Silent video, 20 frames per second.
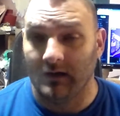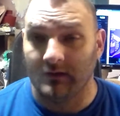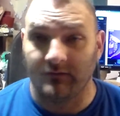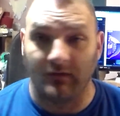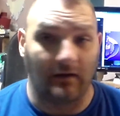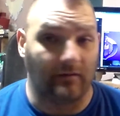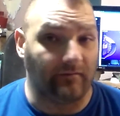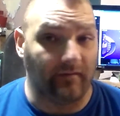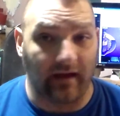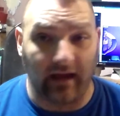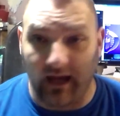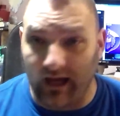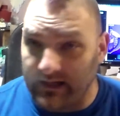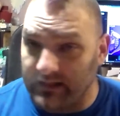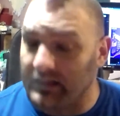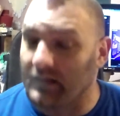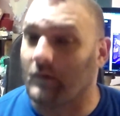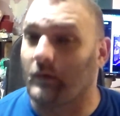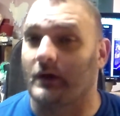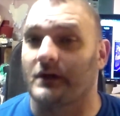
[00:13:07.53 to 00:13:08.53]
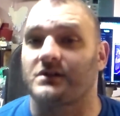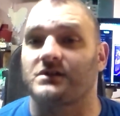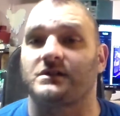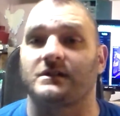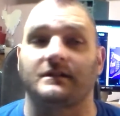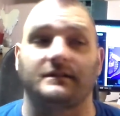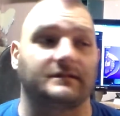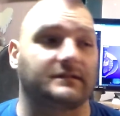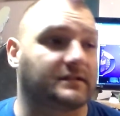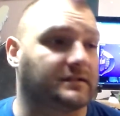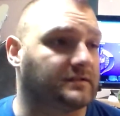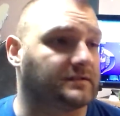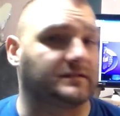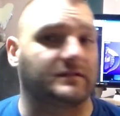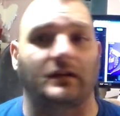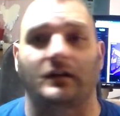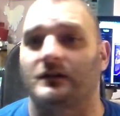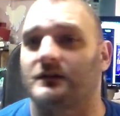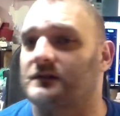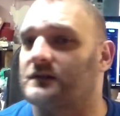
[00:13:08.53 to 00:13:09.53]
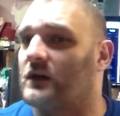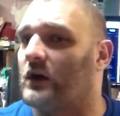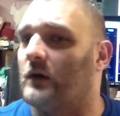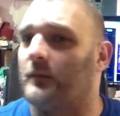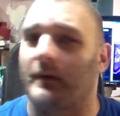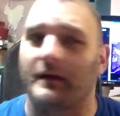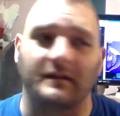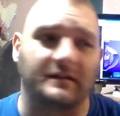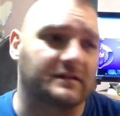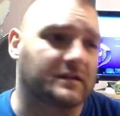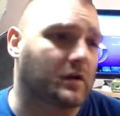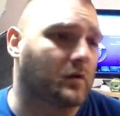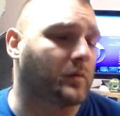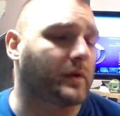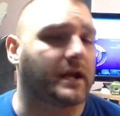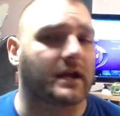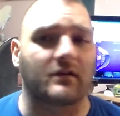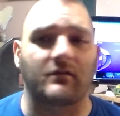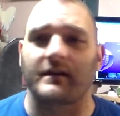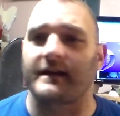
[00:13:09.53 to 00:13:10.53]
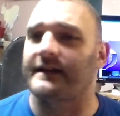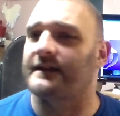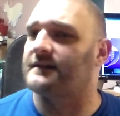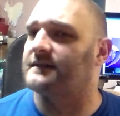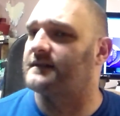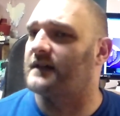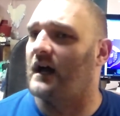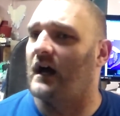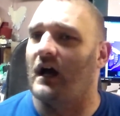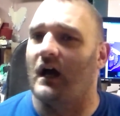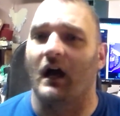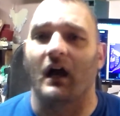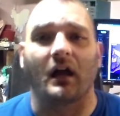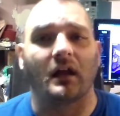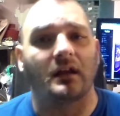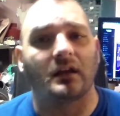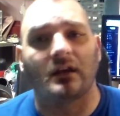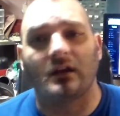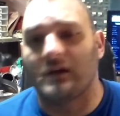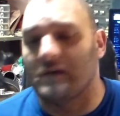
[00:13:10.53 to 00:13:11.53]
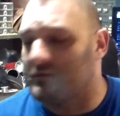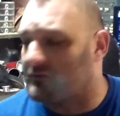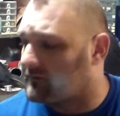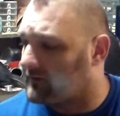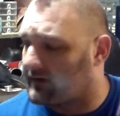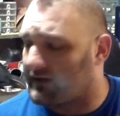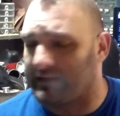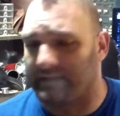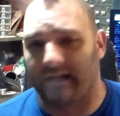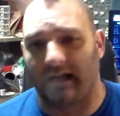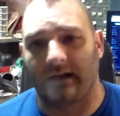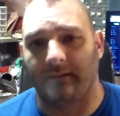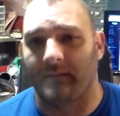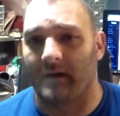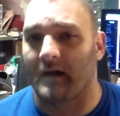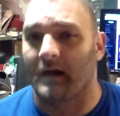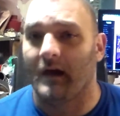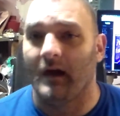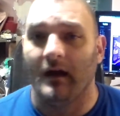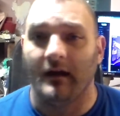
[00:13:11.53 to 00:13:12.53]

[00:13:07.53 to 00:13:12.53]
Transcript: If you have any questions, concerns, comments, queries, you freaking name it.